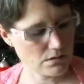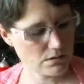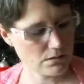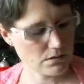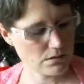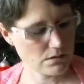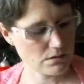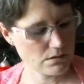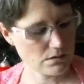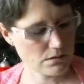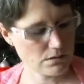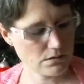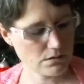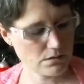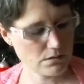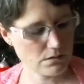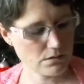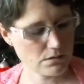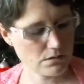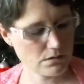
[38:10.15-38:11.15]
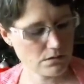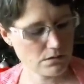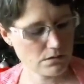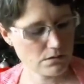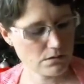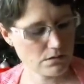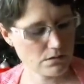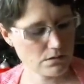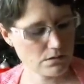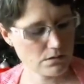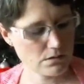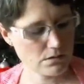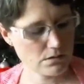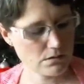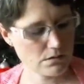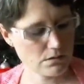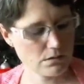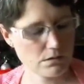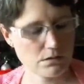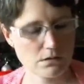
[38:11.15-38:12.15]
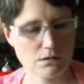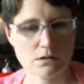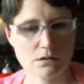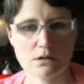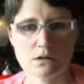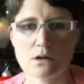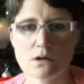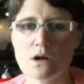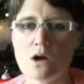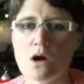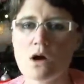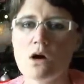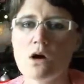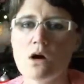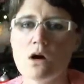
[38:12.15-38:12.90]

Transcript: Nothing is said.